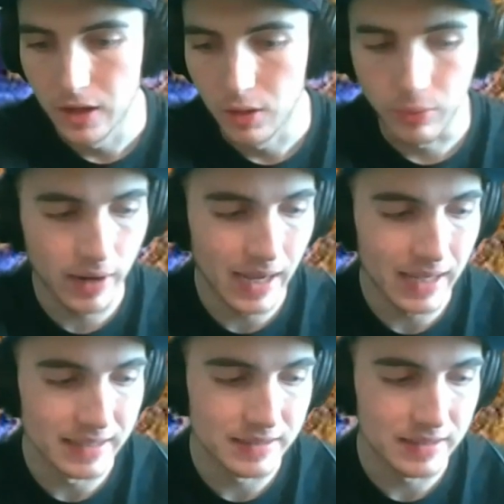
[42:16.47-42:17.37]

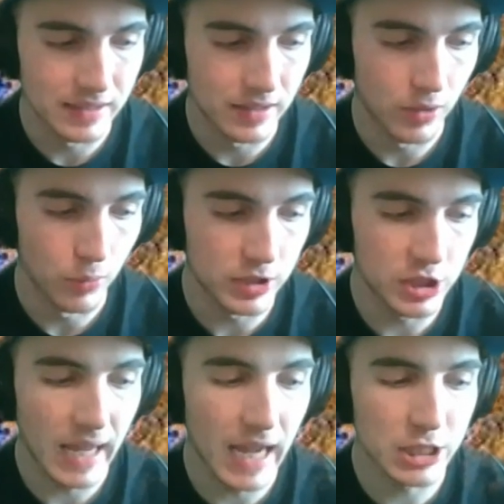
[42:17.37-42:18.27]
Whereas we
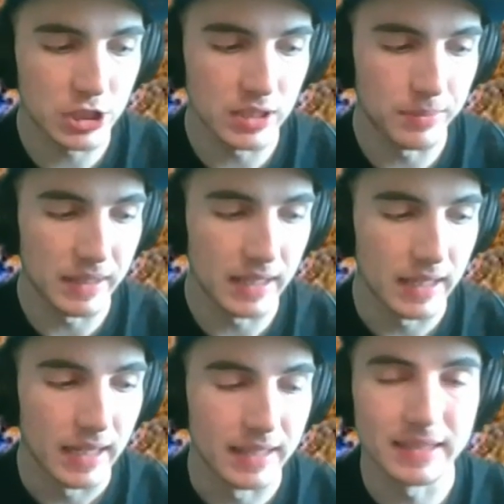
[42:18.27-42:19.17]
should actually
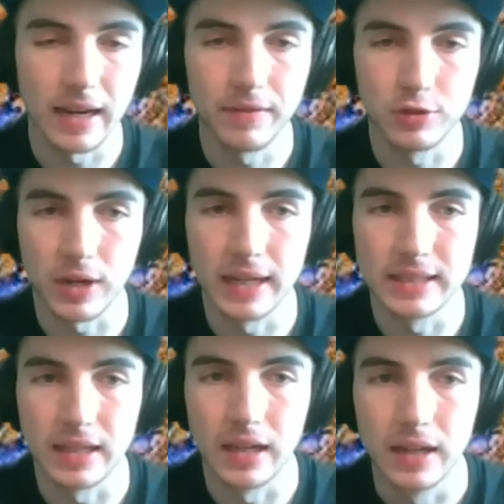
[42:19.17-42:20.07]
be, instead of trying
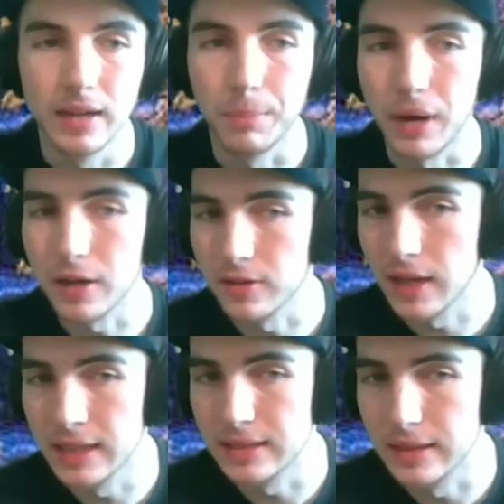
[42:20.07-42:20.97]
to
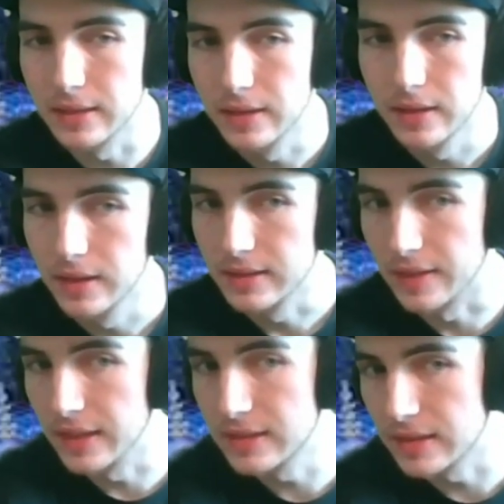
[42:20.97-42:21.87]
modernize it to
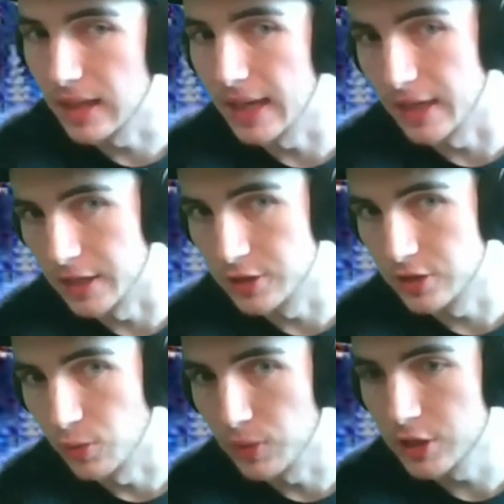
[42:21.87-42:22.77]
this
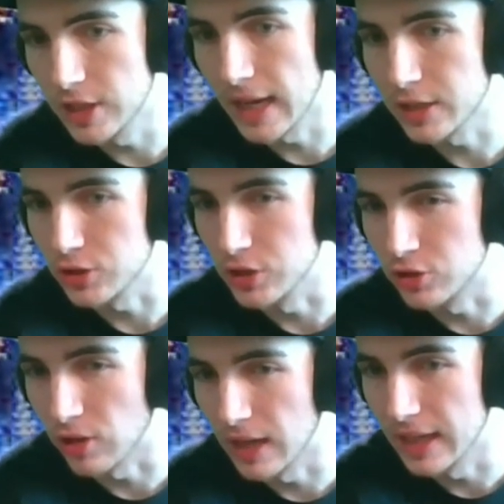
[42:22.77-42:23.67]
age, we should actually
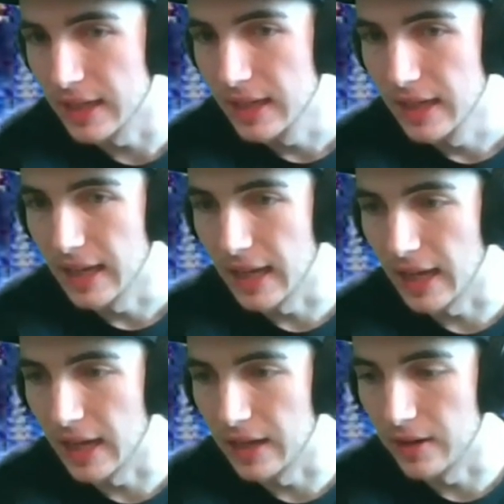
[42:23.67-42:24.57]
try
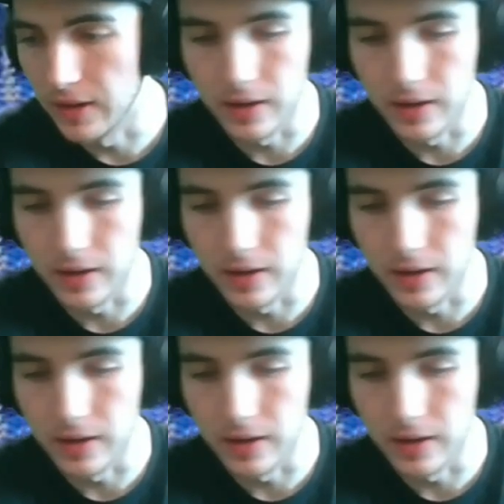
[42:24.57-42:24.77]
and